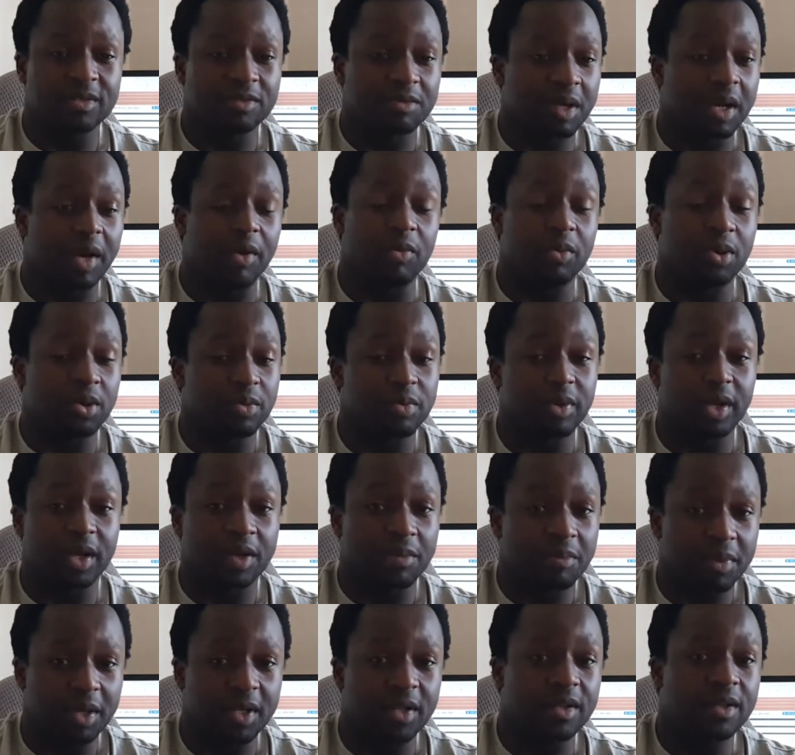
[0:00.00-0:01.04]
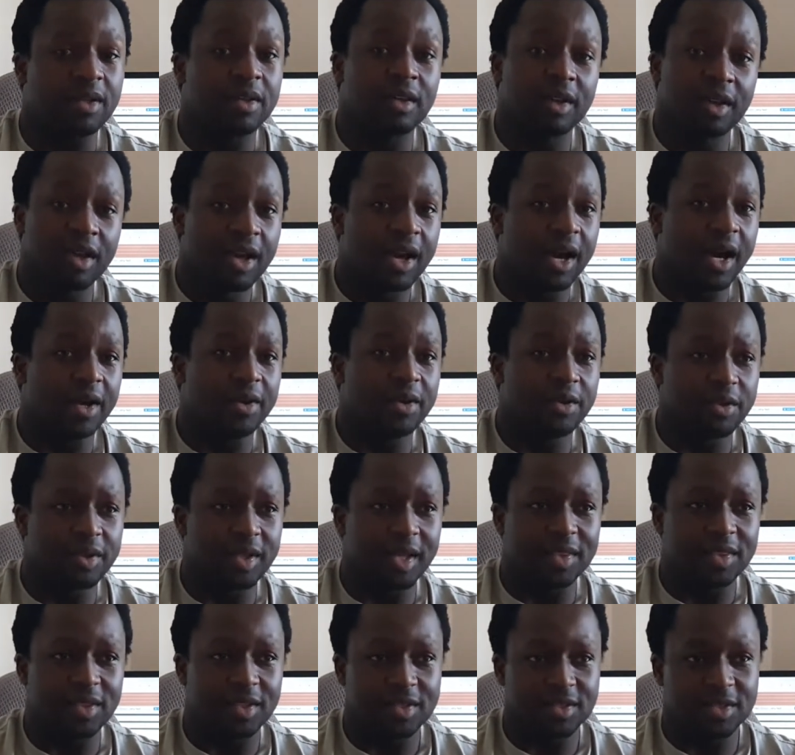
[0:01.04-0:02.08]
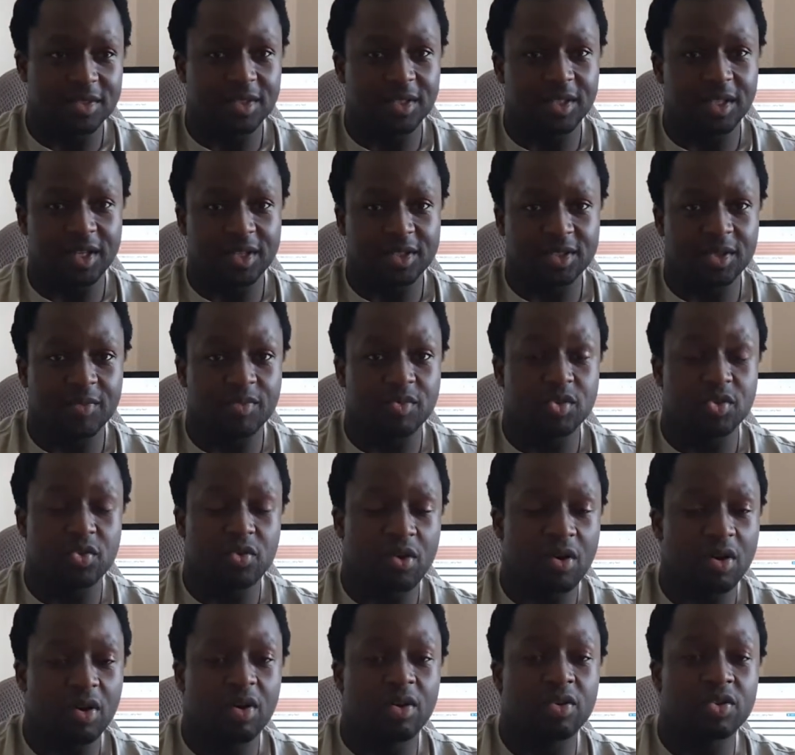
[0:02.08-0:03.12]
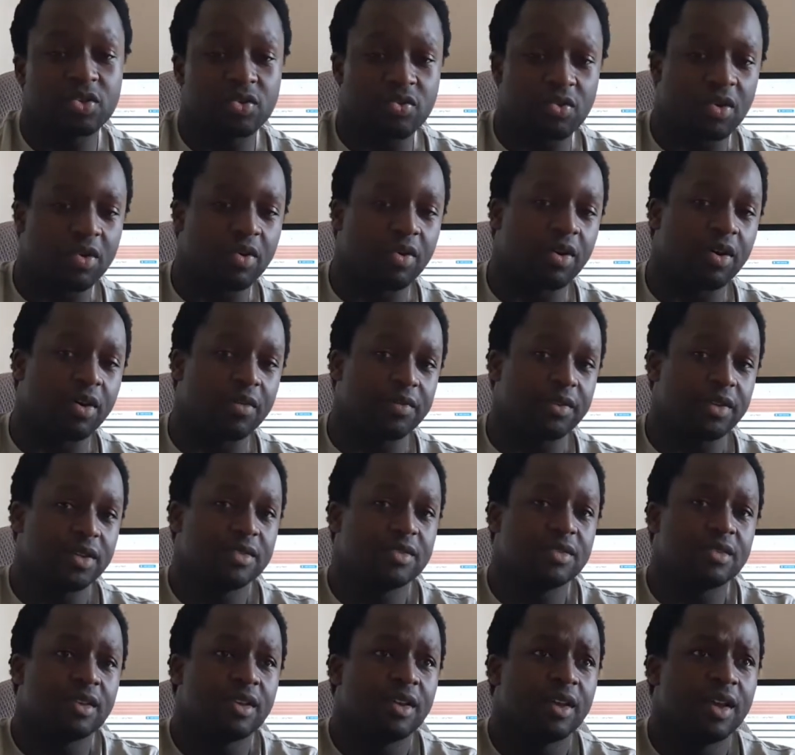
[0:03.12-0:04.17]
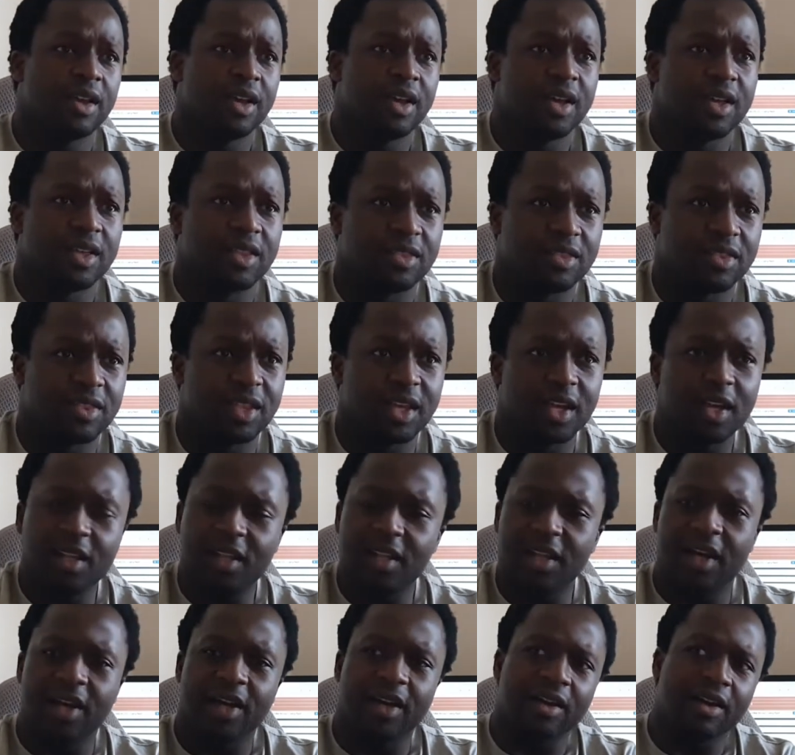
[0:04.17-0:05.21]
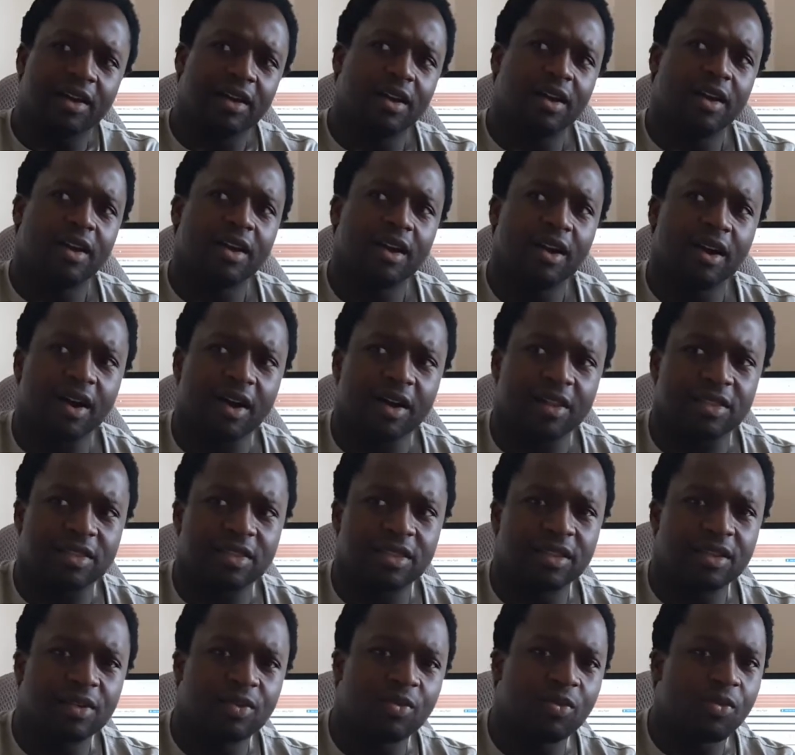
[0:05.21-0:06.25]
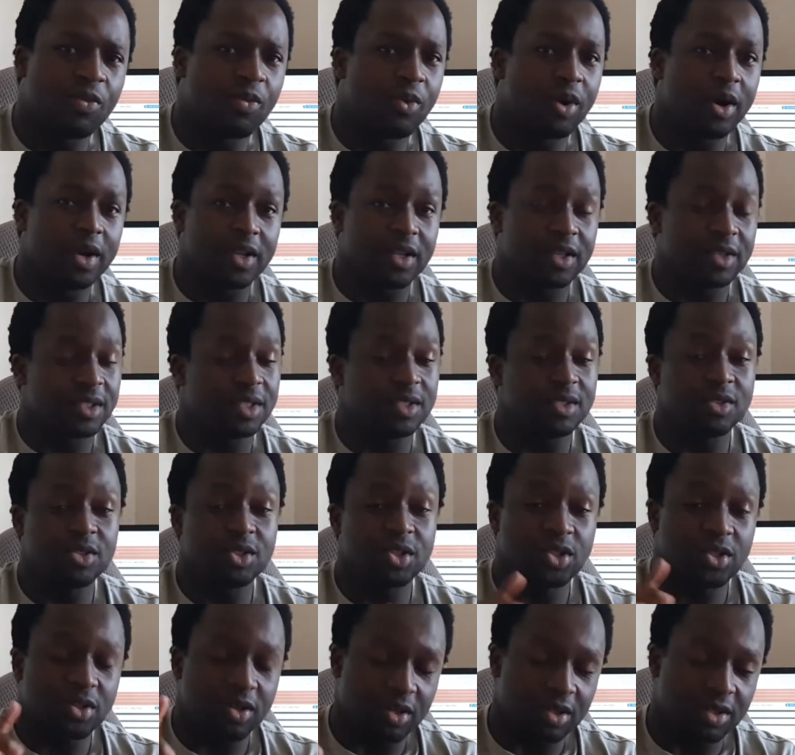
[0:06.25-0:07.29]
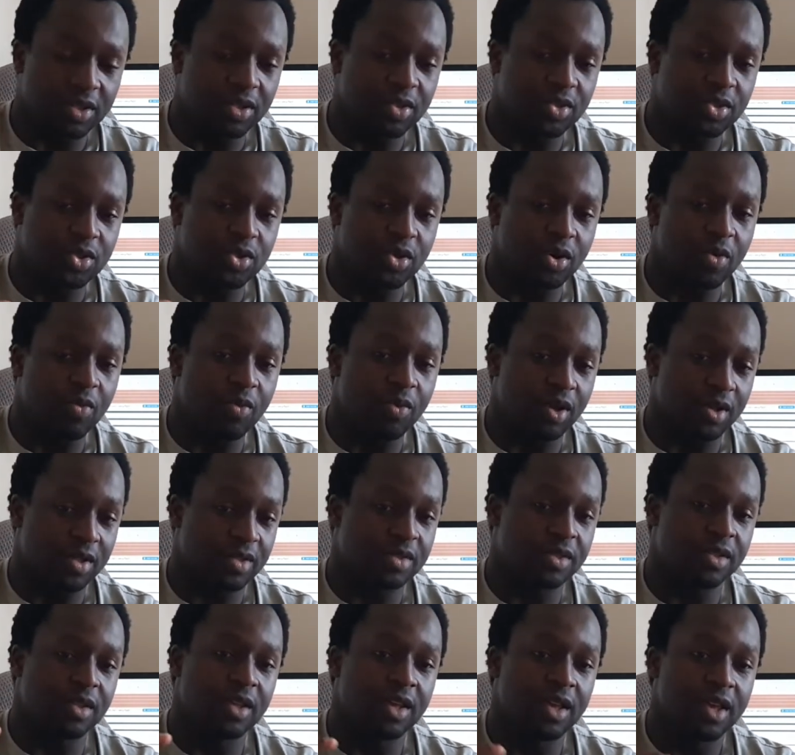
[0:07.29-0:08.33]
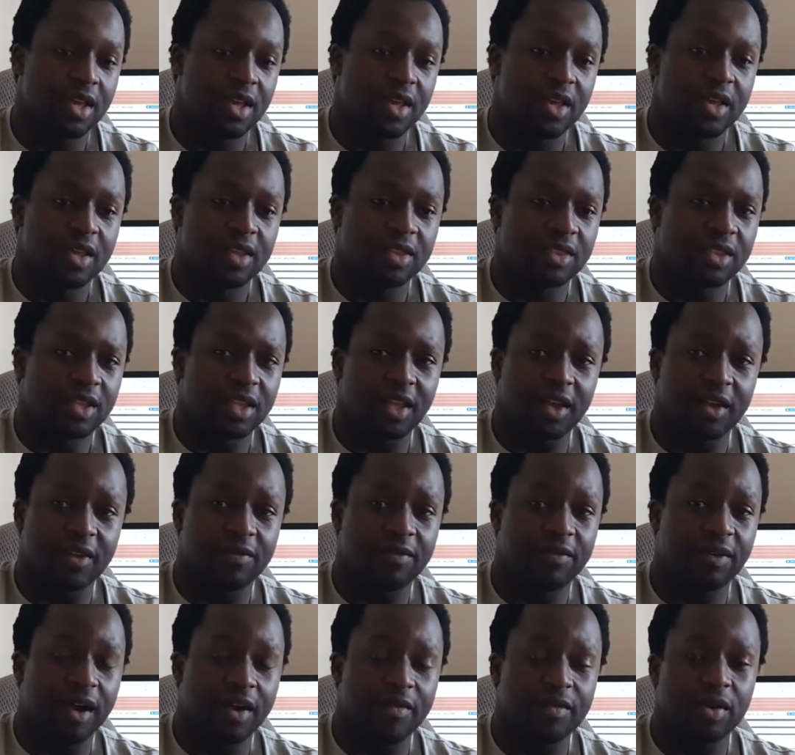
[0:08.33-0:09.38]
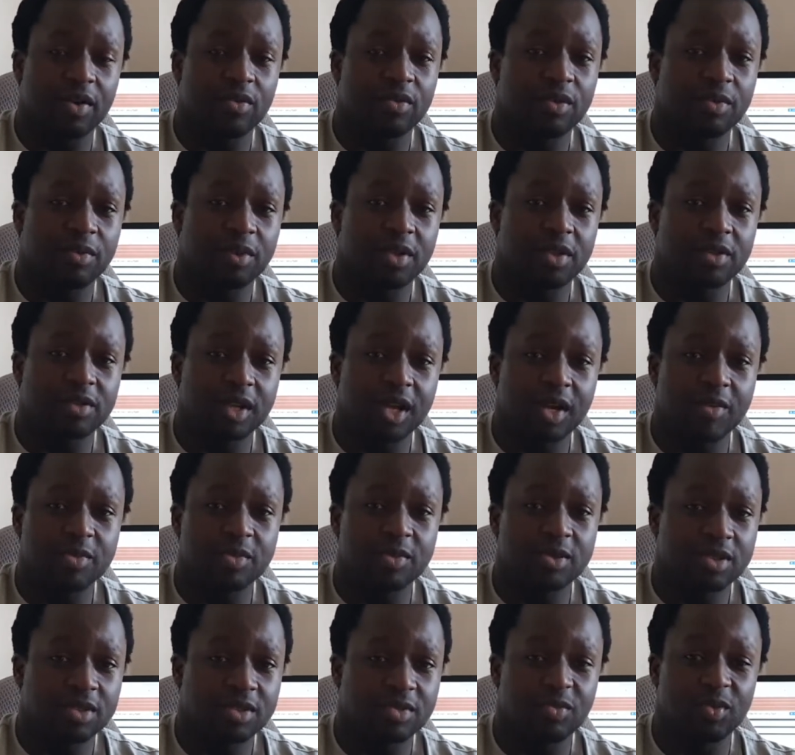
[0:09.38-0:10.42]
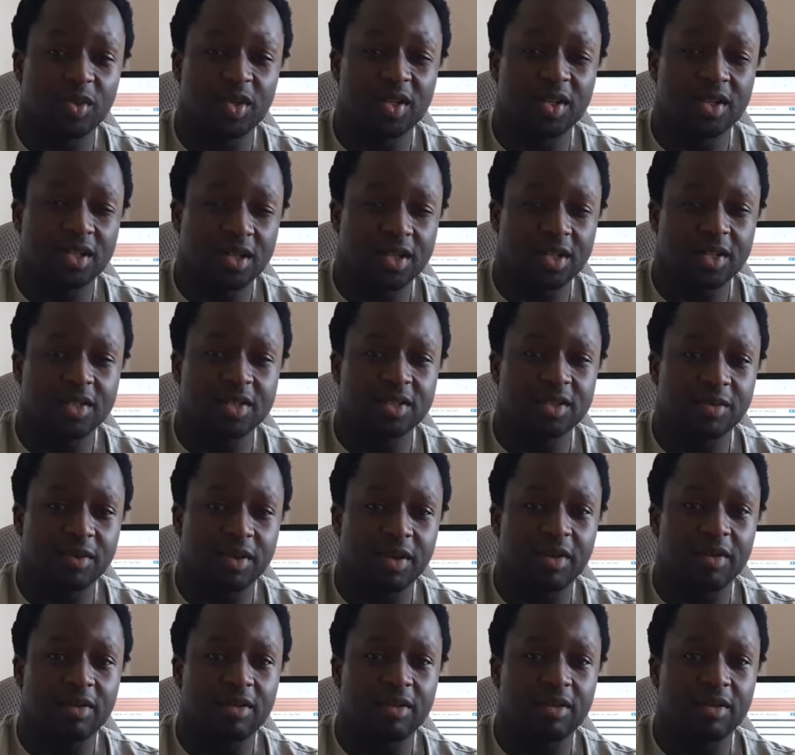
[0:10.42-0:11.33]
I wouldn't recommend it. I know that there's like some strong coffees. They're like, I think these little shot ones, they're like 500 milligrams, which is a ridiculous amount.